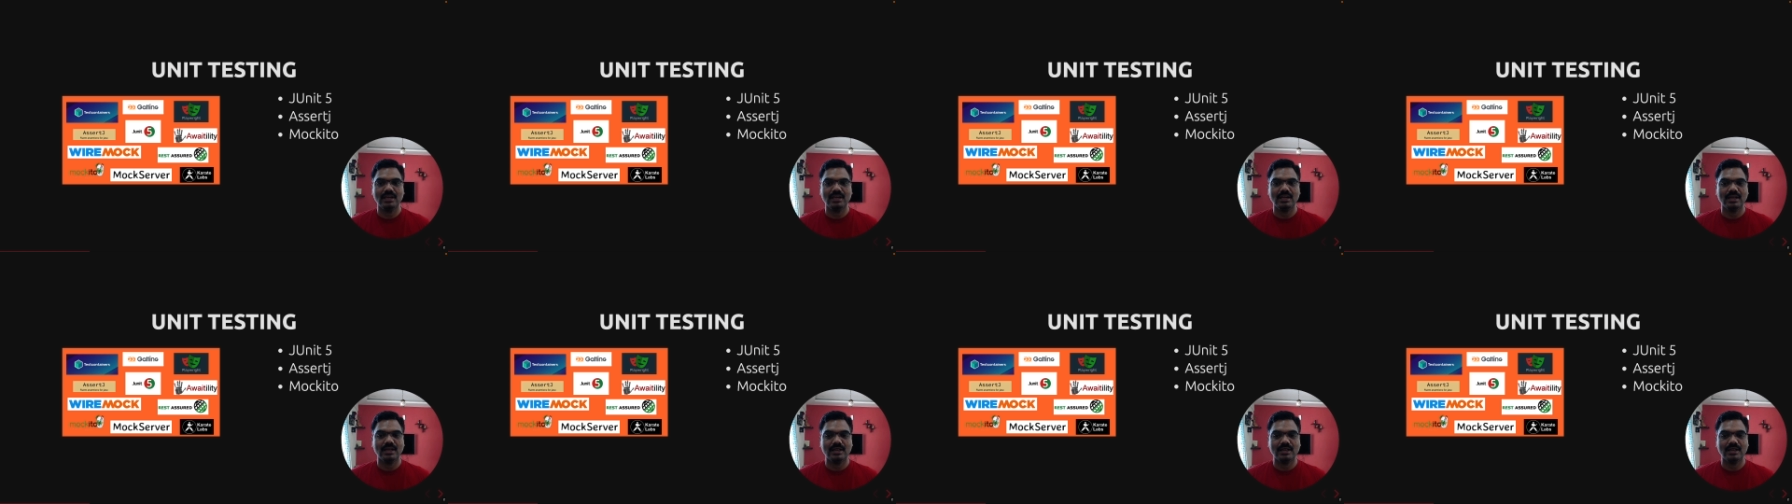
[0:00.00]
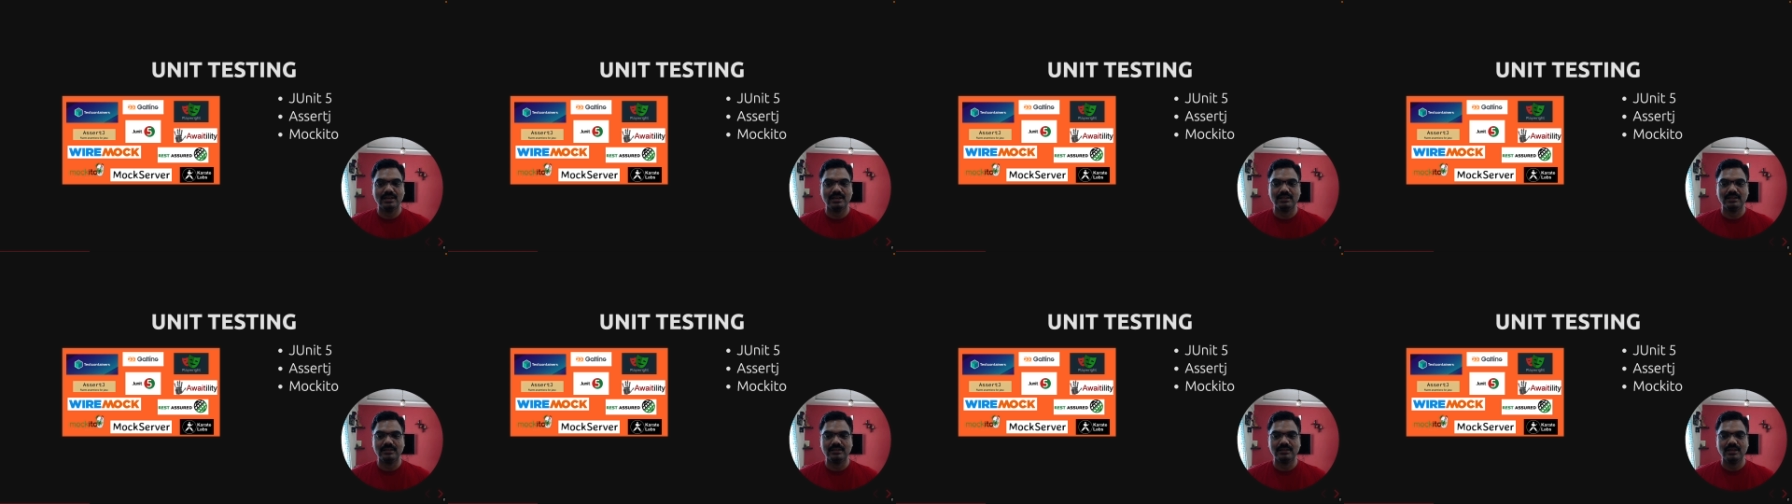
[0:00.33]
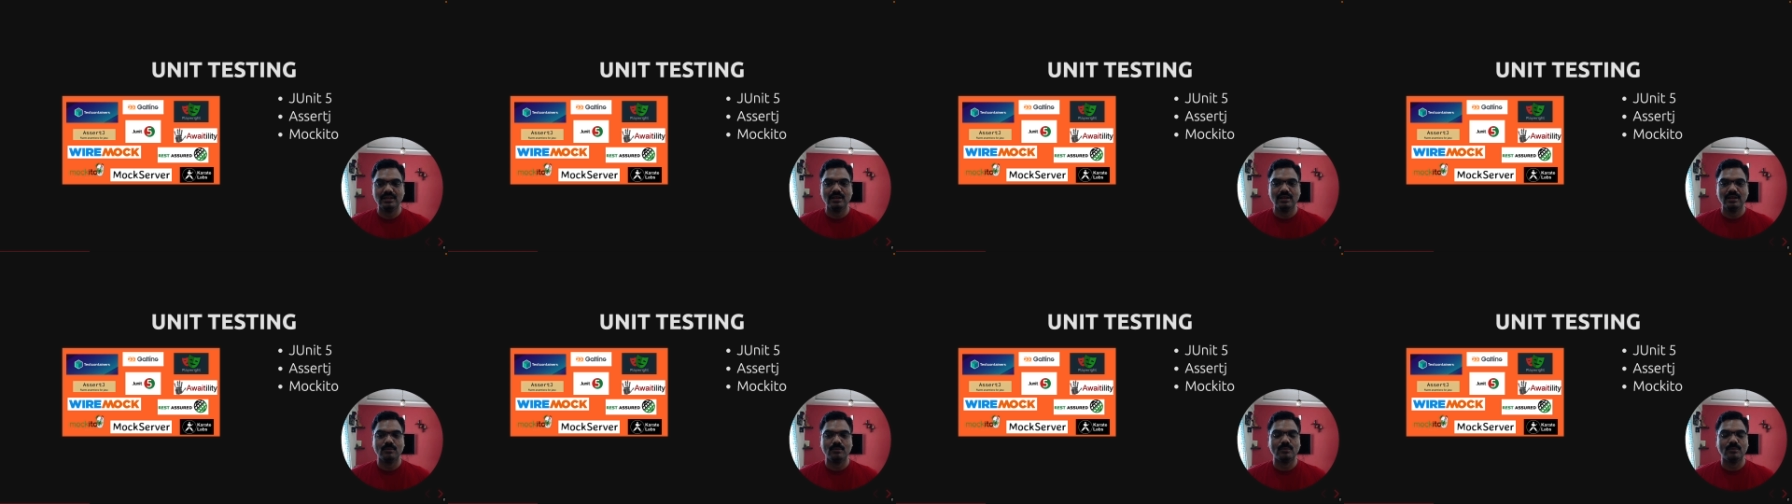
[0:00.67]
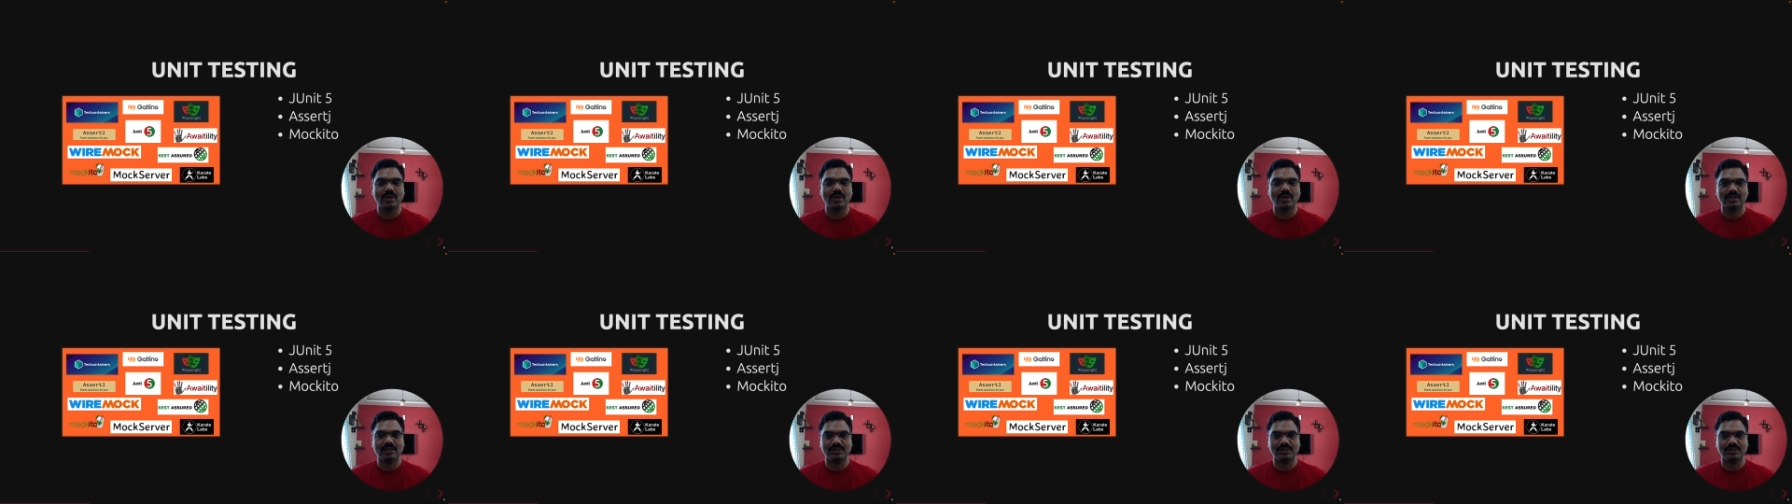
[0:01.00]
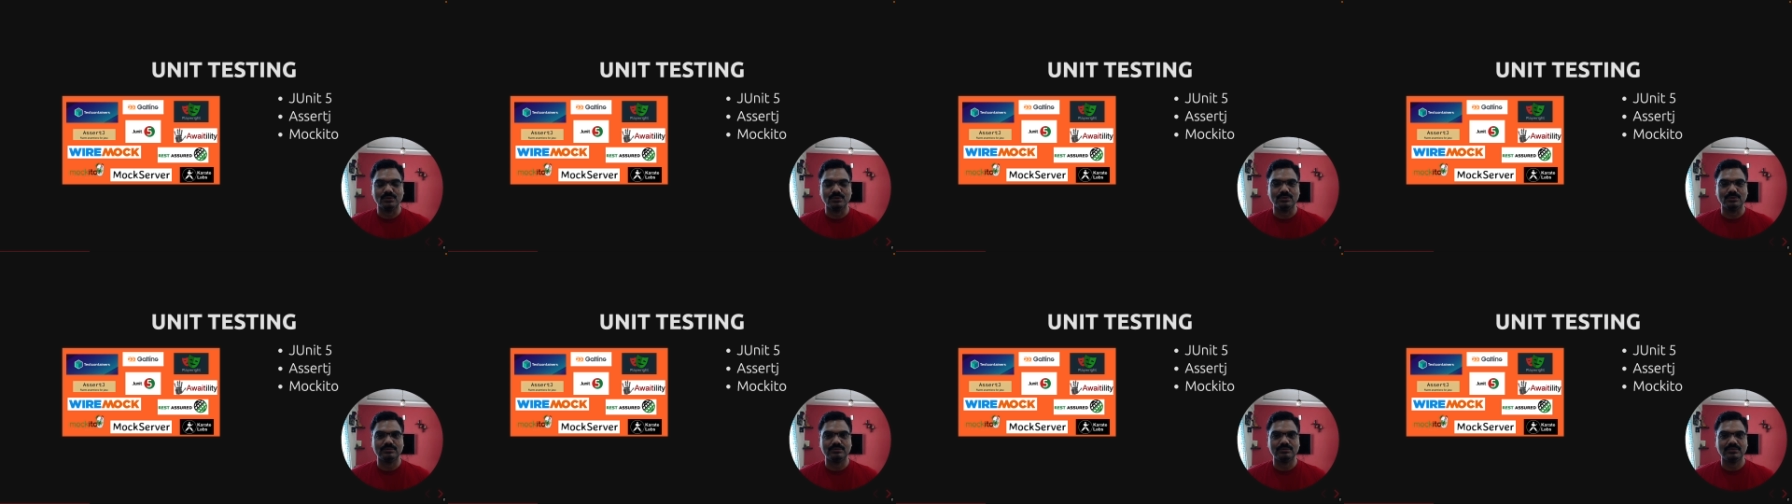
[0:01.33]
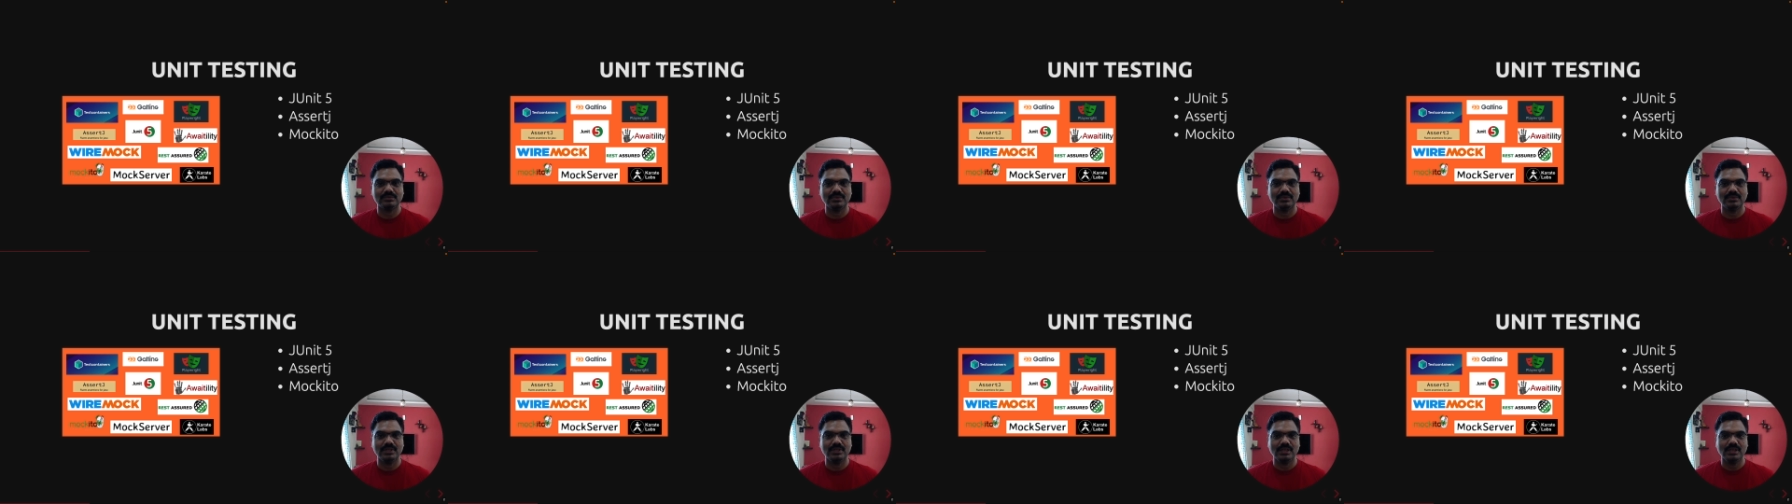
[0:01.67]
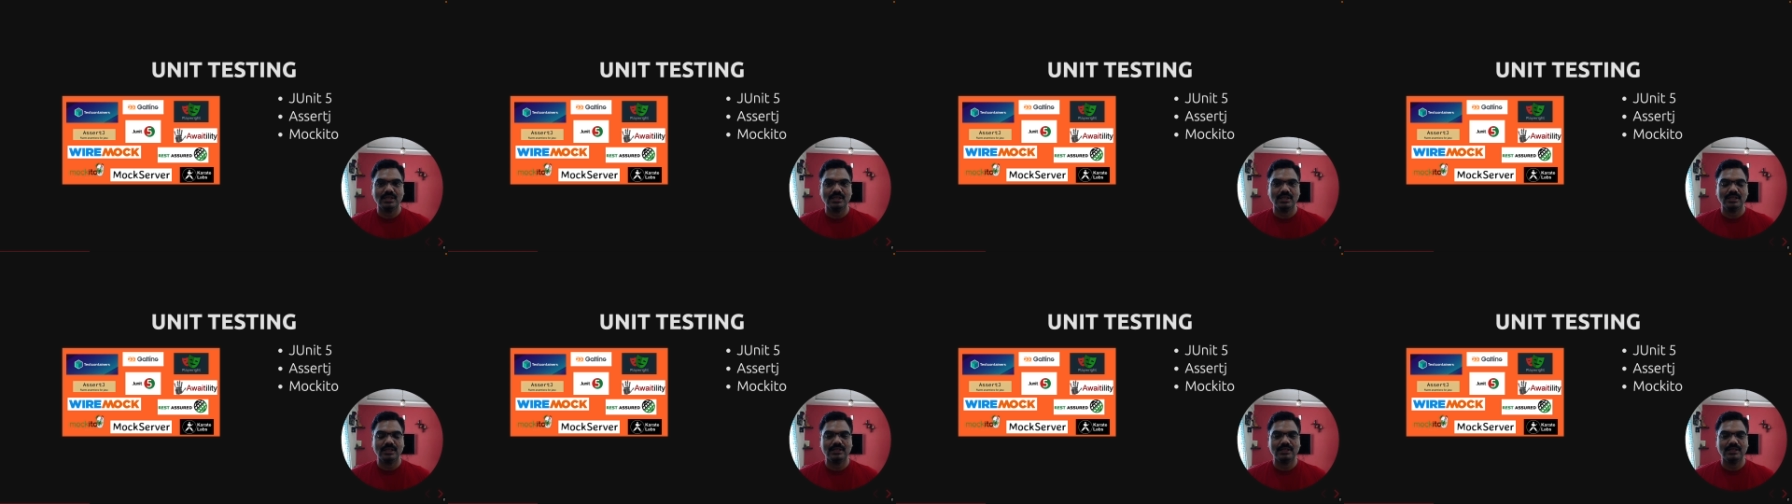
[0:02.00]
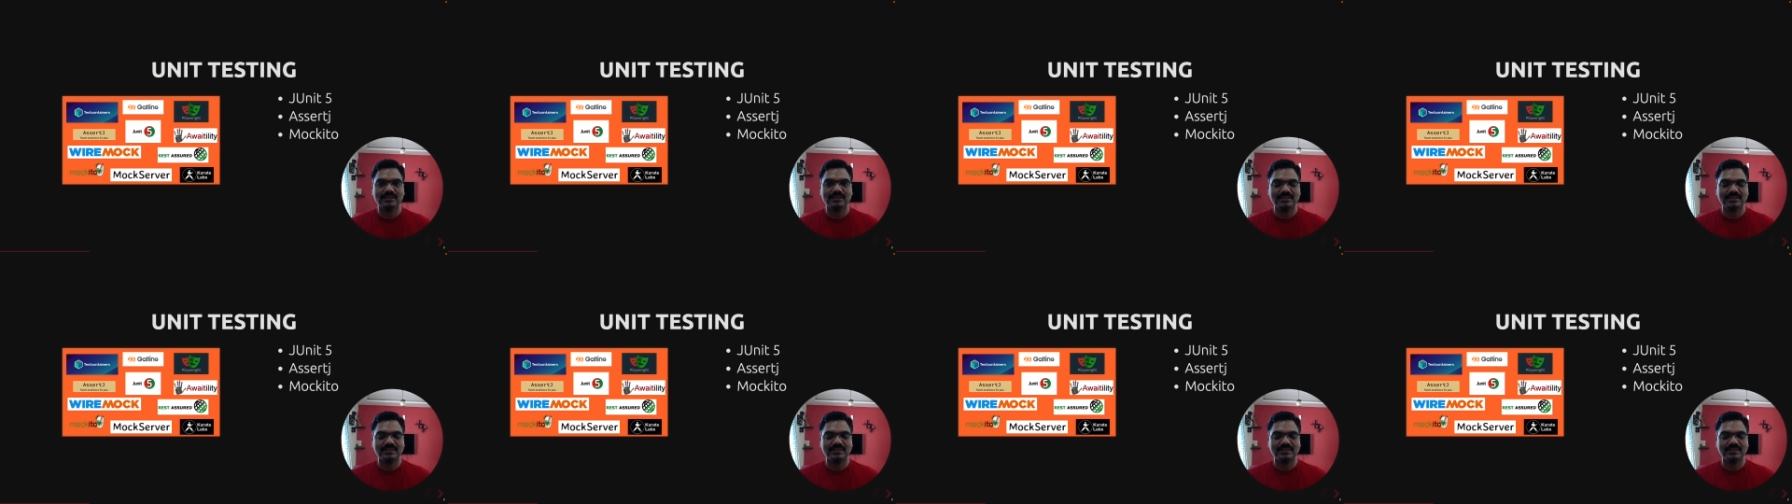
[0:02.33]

And Mockito. Let's